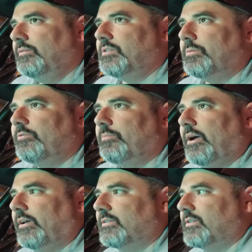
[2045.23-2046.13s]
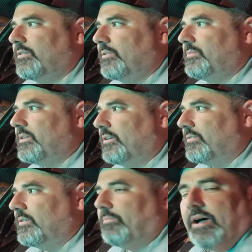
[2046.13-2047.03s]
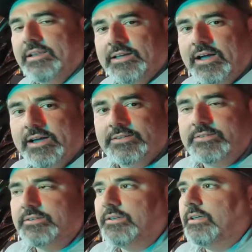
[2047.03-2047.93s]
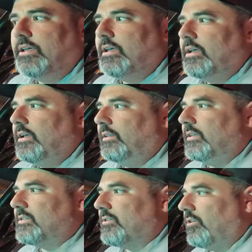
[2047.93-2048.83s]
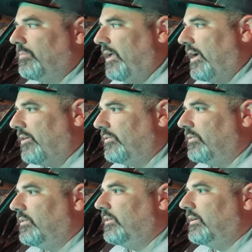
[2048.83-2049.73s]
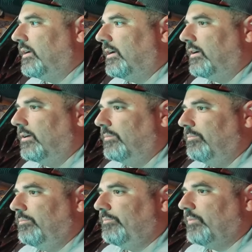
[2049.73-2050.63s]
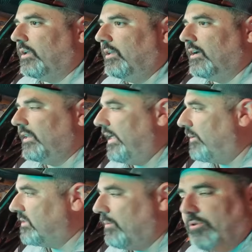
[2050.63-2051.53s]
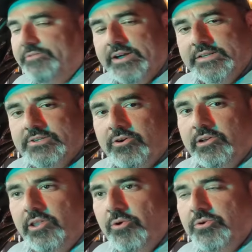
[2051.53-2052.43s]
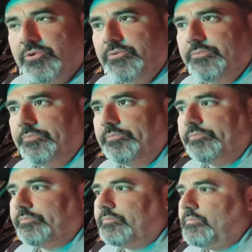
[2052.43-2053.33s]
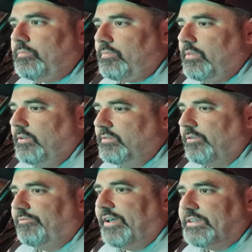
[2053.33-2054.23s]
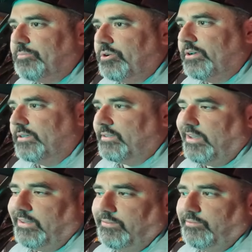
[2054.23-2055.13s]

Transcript: Some of them might consider themselves Impala gods. They stalled me out. Luckily, I was able to find this car local. It's on Facebook. It's like